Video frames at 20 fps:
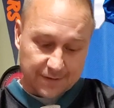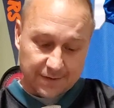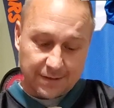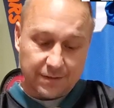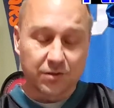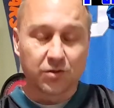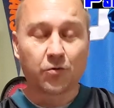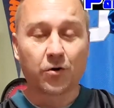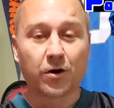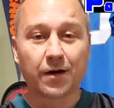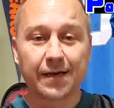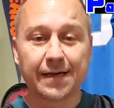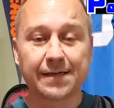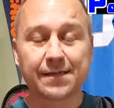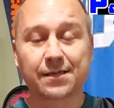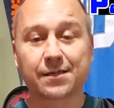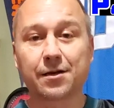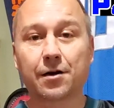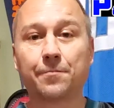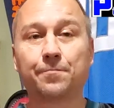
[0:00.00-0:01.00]
New
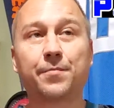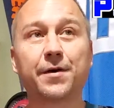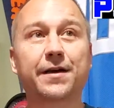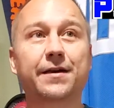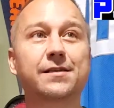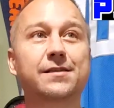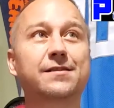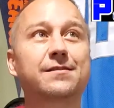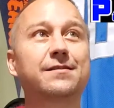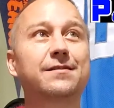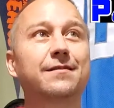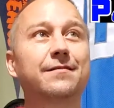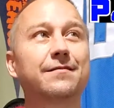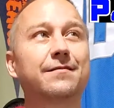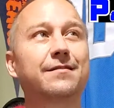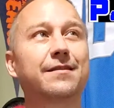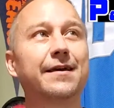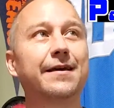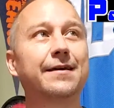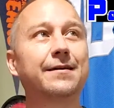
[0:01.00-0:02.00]
Orleans, their biggest
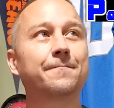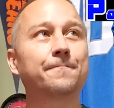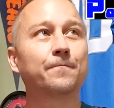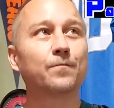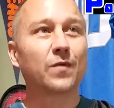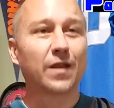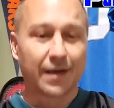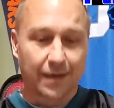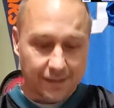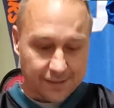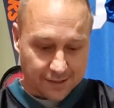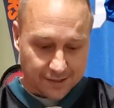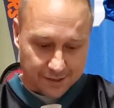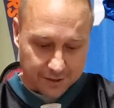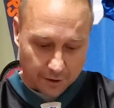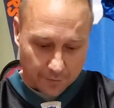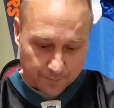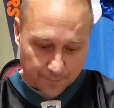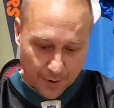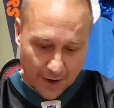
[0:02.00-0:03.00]
thing is
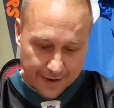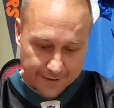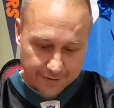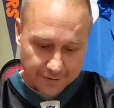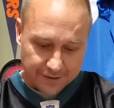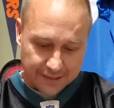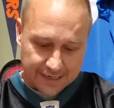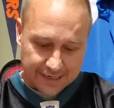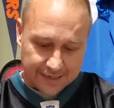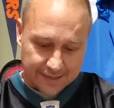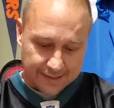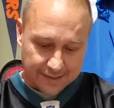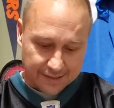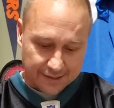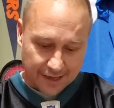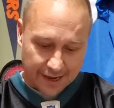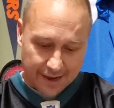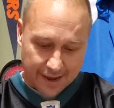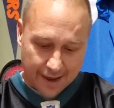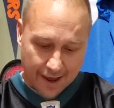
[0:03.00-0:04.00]
their penalties.
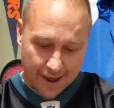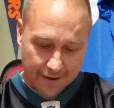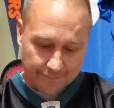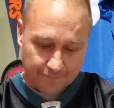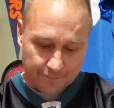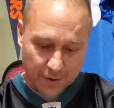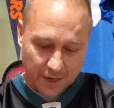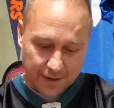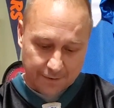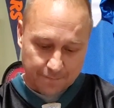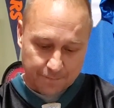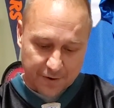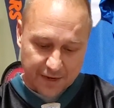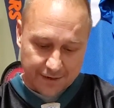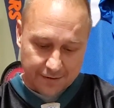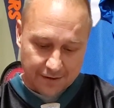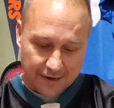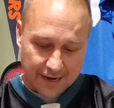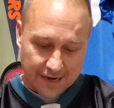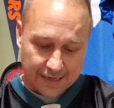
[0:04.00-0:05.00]
They have been
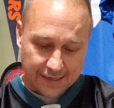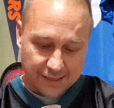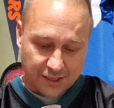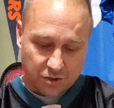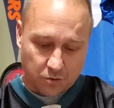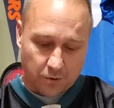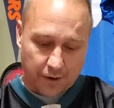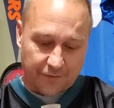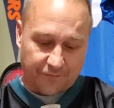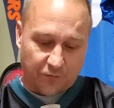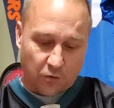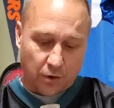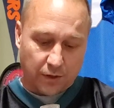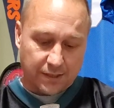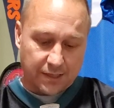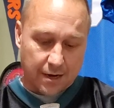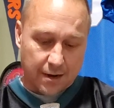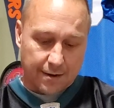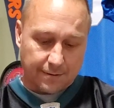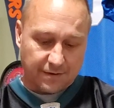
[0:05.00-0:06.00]
penalized 24
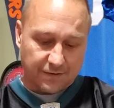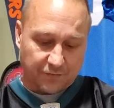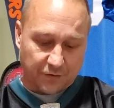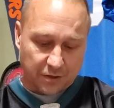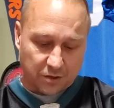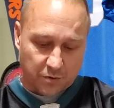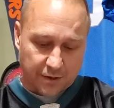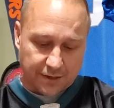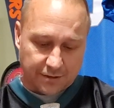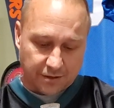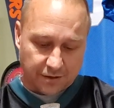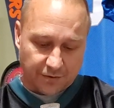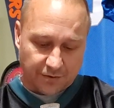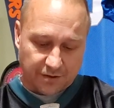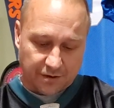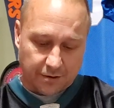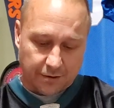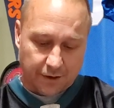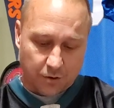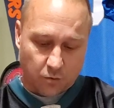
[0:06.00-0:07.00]
times for
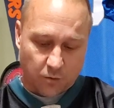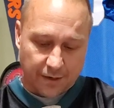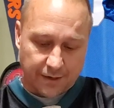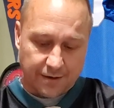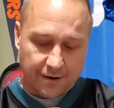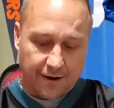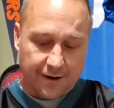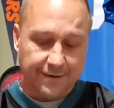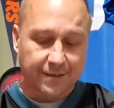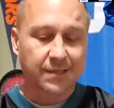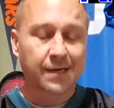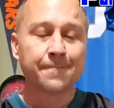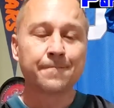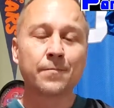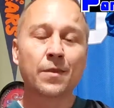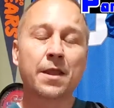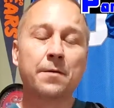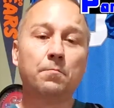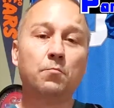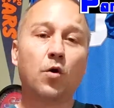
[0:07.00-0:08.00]
331 yards.
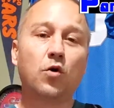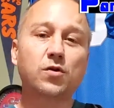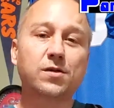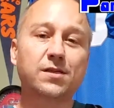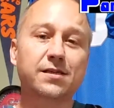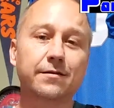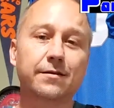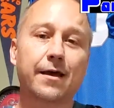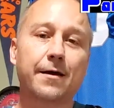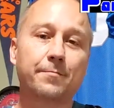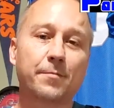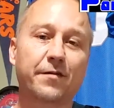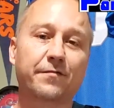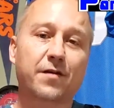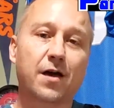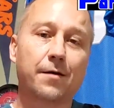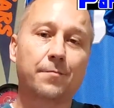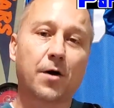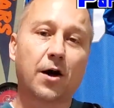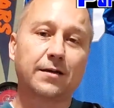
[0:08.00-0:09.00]
Most of them have
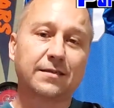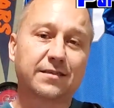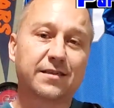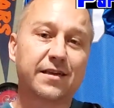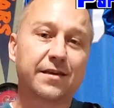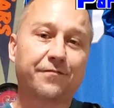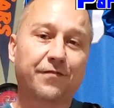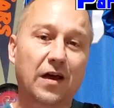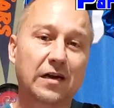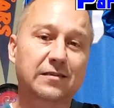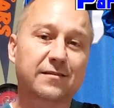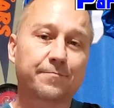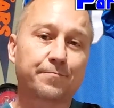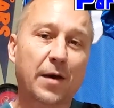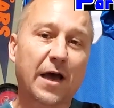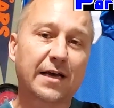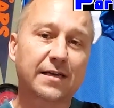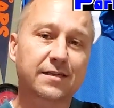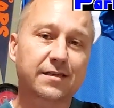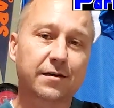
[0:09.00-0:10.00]
come on defensive
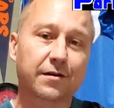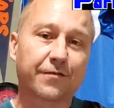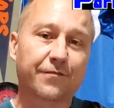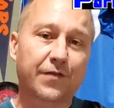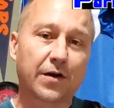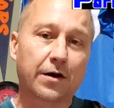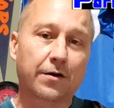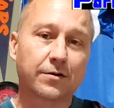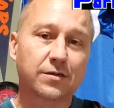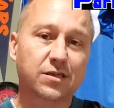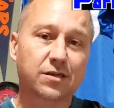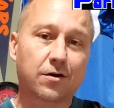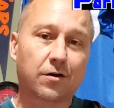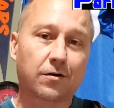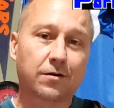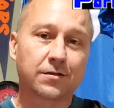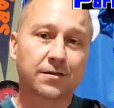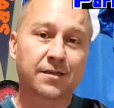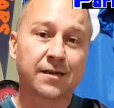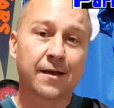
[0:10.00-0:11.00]
pass interference
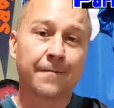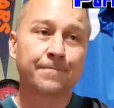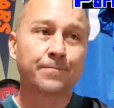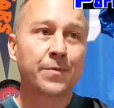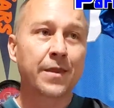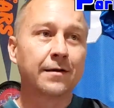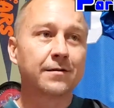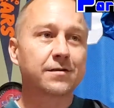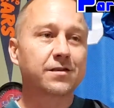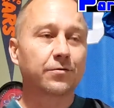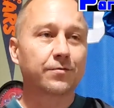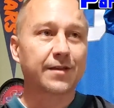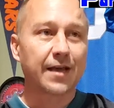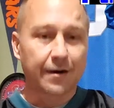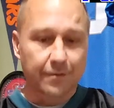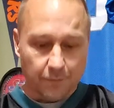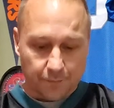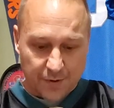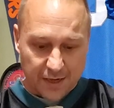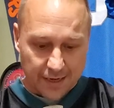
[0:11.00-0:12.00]
calls. So
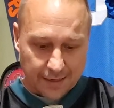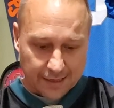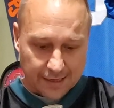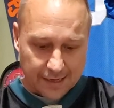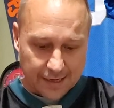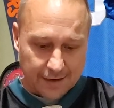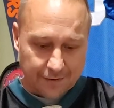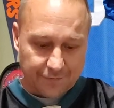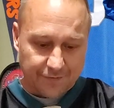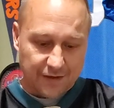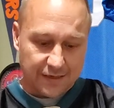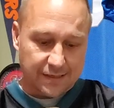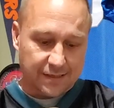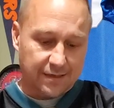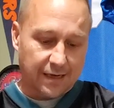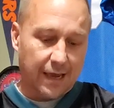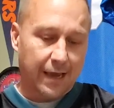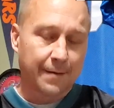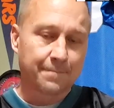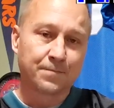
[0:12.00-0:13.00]
that'll be a key in this
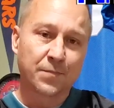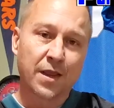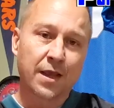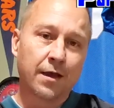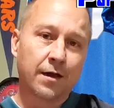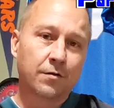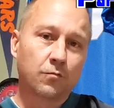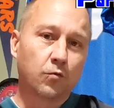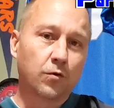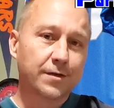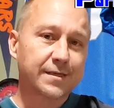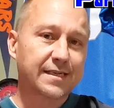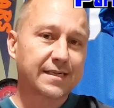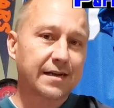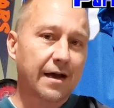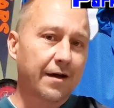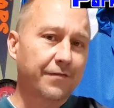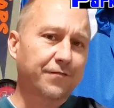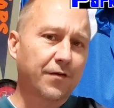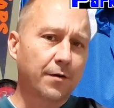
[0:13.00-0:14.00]
game. Will
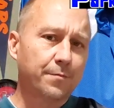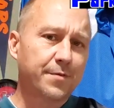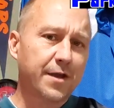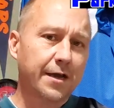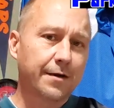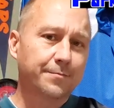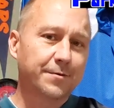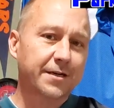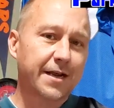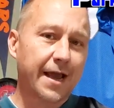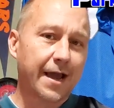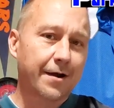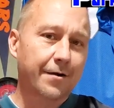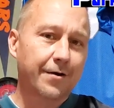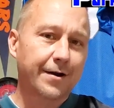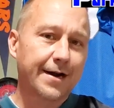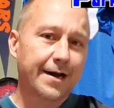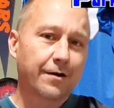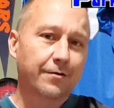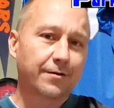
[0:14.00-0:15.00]
Stafford be able to air
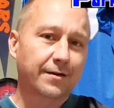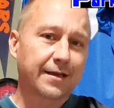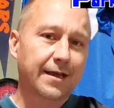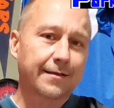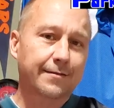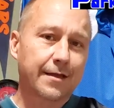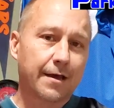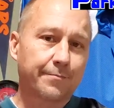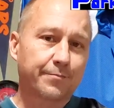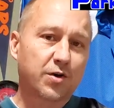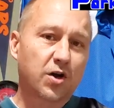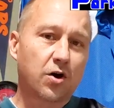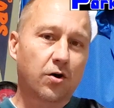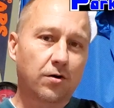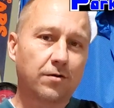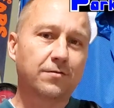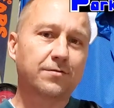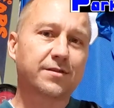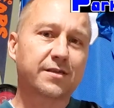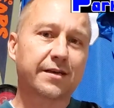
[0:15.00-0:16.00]
it out and get them
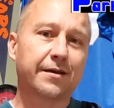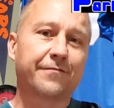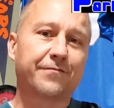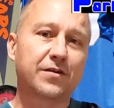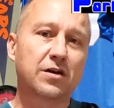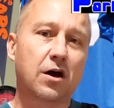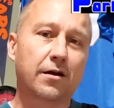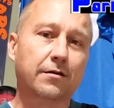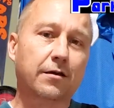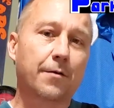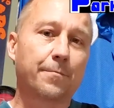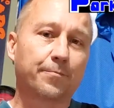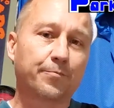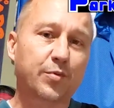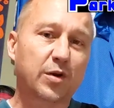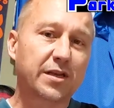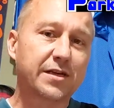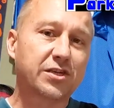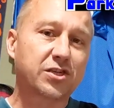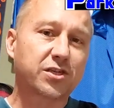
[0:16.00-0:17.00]
calls, if not
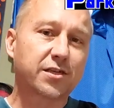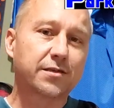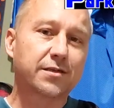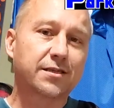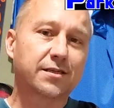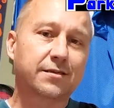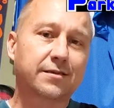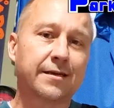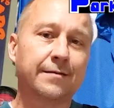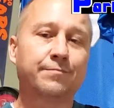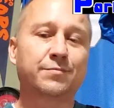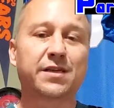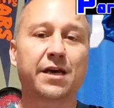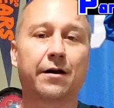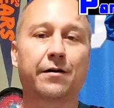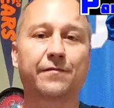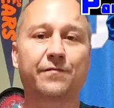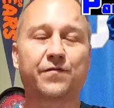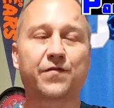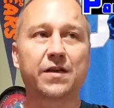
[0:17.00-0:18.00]
completions, deep
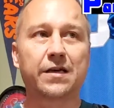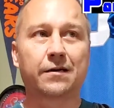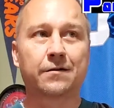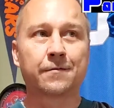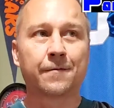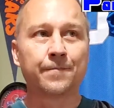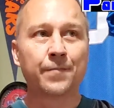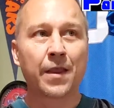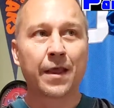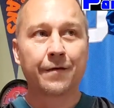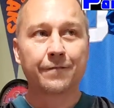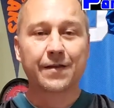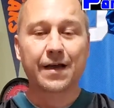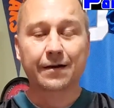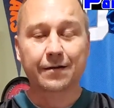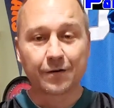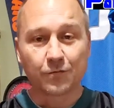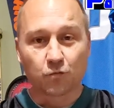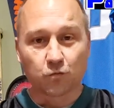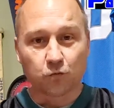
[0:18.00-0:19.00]
downfield?
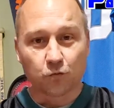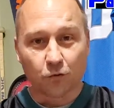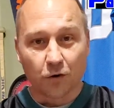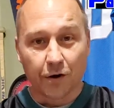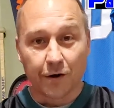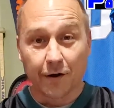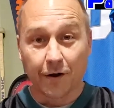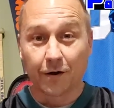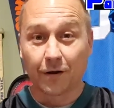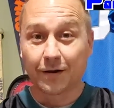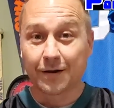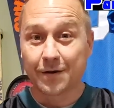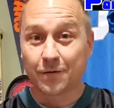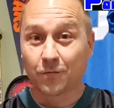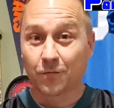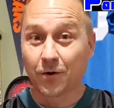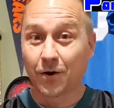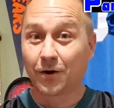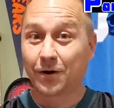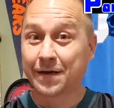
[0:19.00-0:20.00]
That could really,
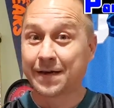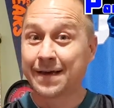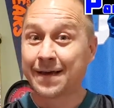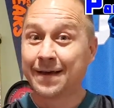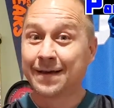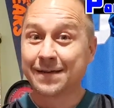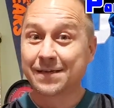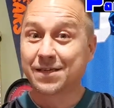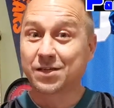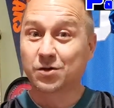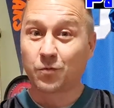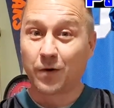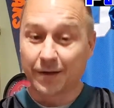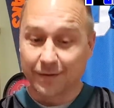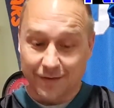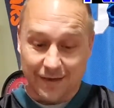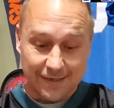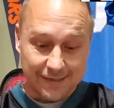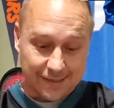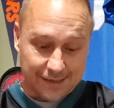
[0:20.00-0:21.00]
really swing
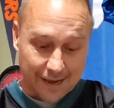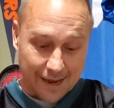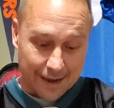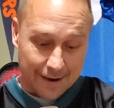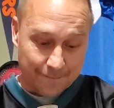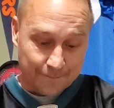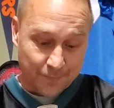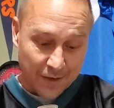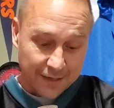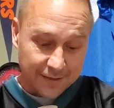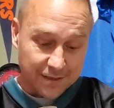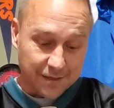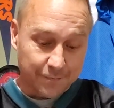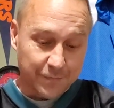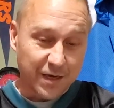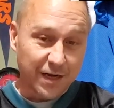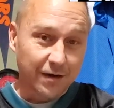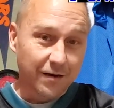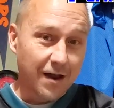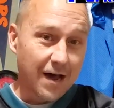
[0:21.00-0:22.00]
this game to
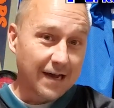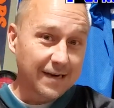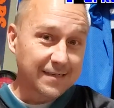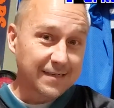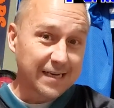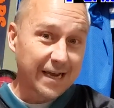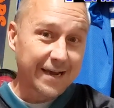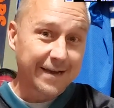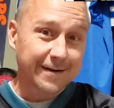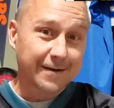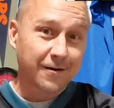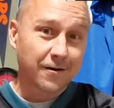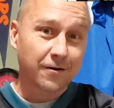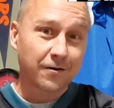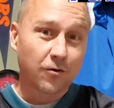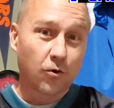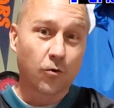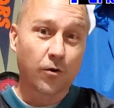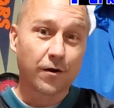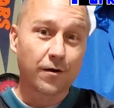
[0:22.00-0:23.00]
be a lot tighter
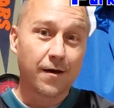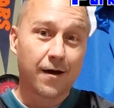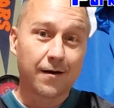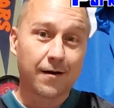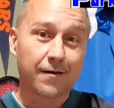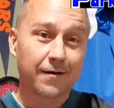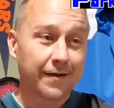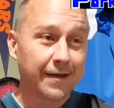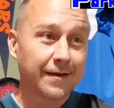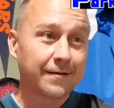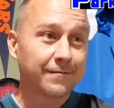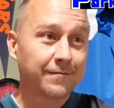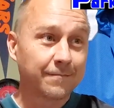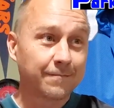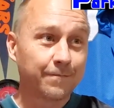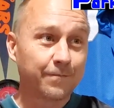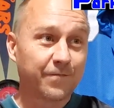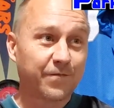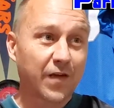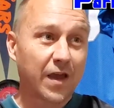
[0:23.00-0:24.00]
or in
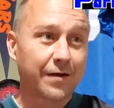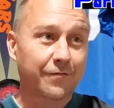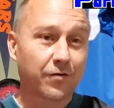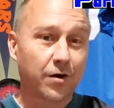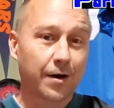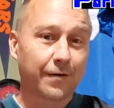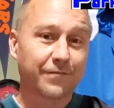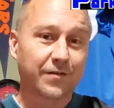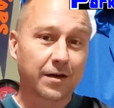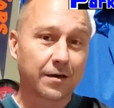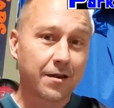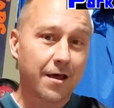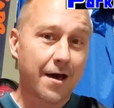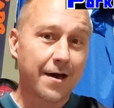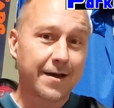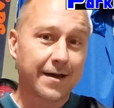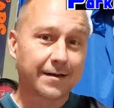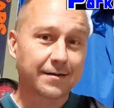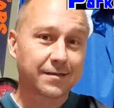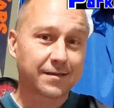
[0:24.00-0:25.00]
favor of the
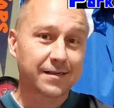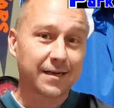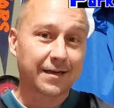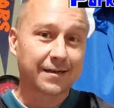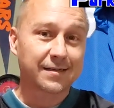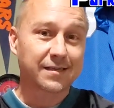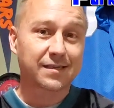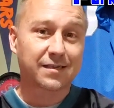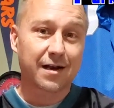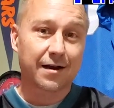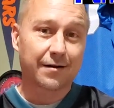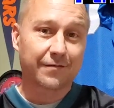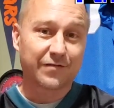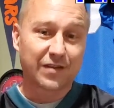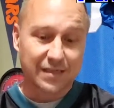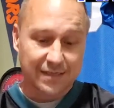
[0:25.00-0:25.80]
Lions instead of the